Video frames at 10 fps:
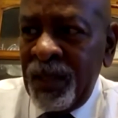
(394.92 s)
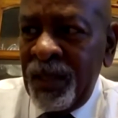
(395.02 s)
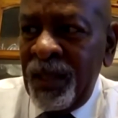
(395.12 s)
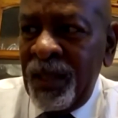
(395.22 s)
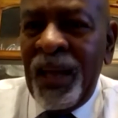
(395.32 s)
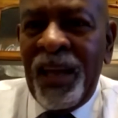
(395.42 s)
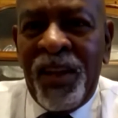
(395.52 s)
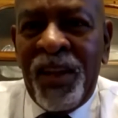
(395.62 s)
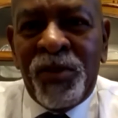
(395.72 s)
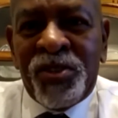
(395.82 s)
and there
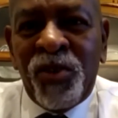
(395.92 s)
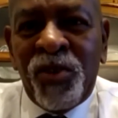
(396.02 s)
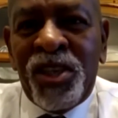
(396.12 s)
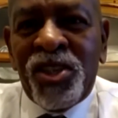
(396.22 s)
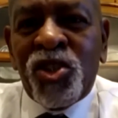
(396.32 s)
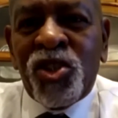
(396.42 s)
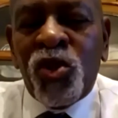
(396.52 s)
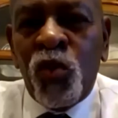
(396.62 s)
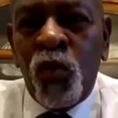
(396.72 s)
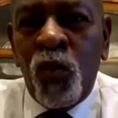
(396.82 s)
was only two
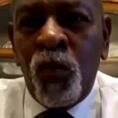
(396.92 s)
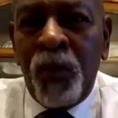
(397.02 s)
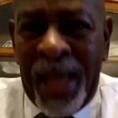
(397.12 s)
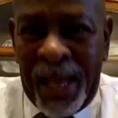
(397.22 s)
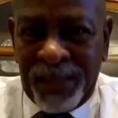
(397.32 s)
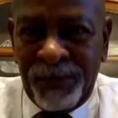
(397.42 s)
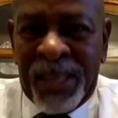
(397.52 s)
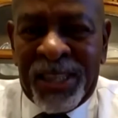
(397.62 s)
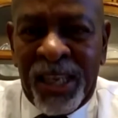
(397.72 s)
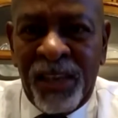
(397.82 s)
Blacks,
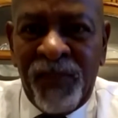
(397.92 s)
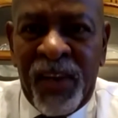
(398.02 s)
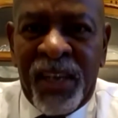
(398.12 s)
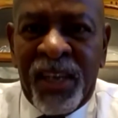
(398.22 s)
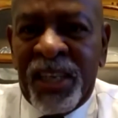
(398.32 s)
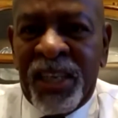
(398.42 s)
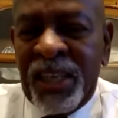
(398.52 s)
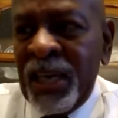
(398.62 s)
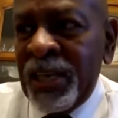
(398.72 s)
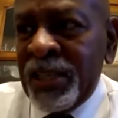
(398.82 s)
myself and a
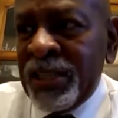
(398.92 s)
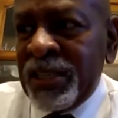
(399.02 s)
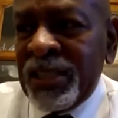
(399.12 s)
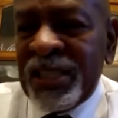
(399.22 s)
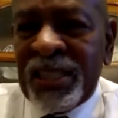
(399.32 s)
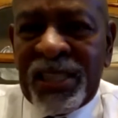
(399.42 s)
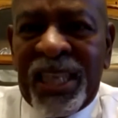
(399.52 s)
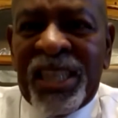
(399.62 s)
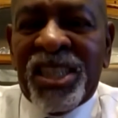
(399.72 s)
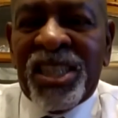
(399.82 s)
state
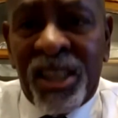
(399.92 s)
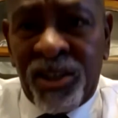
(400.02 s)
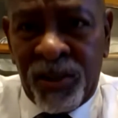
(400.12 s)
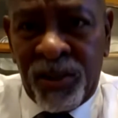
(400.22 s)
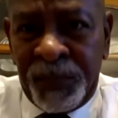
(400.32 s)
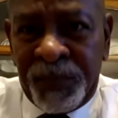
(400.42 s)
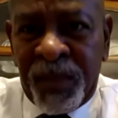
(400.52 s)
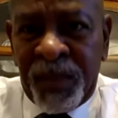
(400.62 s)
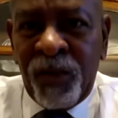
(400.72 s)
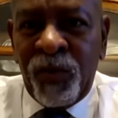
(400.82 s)
senator that
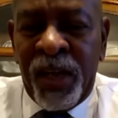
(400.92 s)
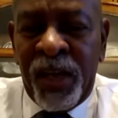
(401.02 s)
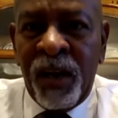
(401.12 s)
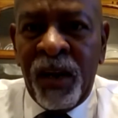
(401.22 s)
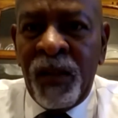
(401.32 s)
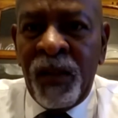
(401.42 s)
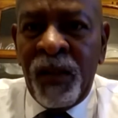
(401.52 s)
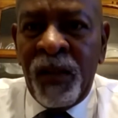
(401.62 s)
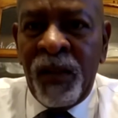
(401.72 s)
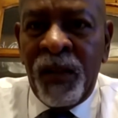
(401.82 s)
were there. So
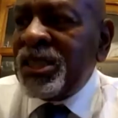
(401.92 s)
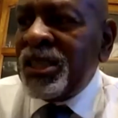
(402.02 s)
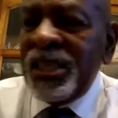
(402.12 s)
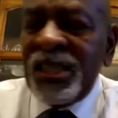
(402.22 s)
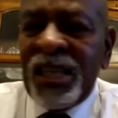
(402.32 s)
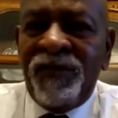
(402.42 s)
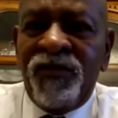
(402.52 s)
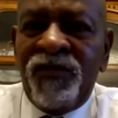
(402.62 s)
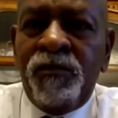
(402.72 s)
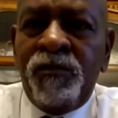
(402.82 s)
basically,
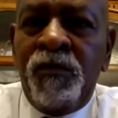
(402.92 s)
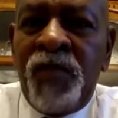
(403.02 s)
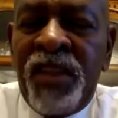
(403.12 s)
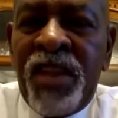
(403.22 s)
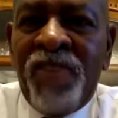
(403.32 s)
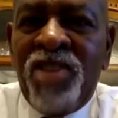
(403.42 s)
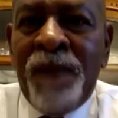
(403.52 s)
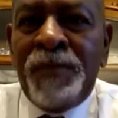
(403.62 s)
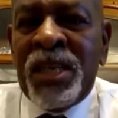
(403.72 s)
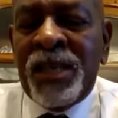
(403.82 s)
at that
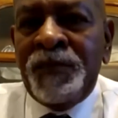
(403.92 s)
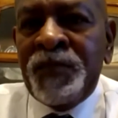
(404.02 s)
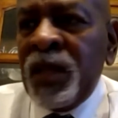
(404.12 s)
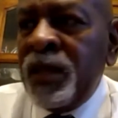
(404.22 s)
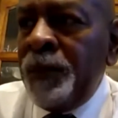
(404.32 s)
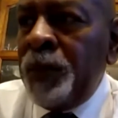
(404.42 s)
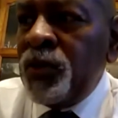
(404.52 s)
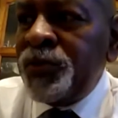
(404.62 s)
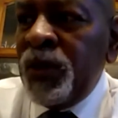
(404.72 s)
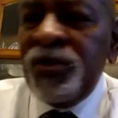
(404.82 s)
meeting, they
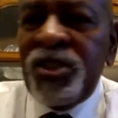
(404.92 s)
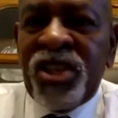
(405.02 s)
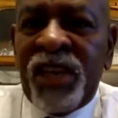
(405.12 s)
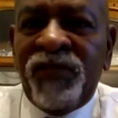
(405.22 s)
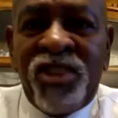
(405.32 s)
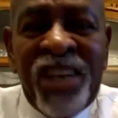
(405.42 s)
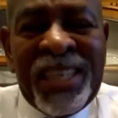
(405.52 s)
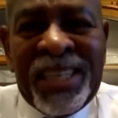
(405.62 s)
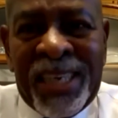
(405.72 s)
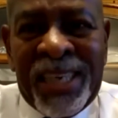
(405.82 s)
postponed this thing for 90
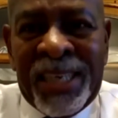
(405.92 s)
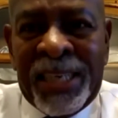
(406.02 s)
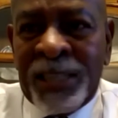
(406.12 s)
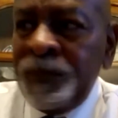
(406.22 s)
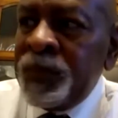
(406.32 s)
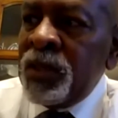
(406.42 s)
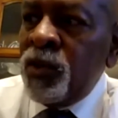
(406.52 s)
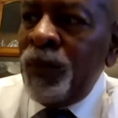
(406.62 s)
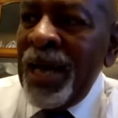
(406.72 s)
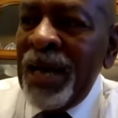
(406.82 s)
days. So
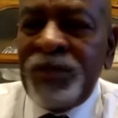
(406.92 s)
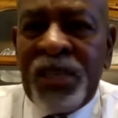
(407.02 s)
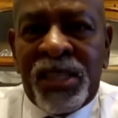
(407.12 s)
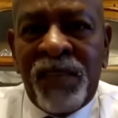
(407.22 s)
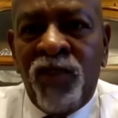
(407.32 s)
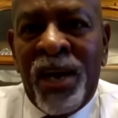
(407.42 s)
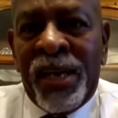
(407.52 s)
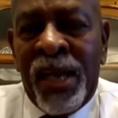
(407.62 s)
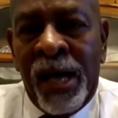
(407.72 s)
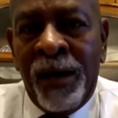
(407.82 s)
my objective right
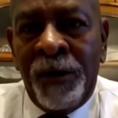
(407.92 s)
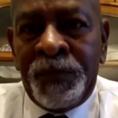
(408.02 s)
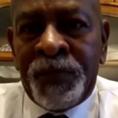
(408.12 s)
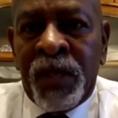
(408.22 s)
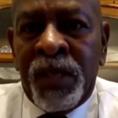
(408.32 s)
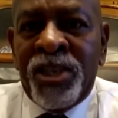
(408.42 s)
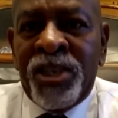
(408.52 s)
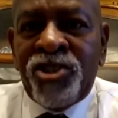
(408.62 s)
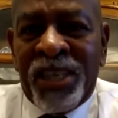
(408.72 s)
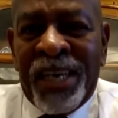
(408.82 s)
now is to get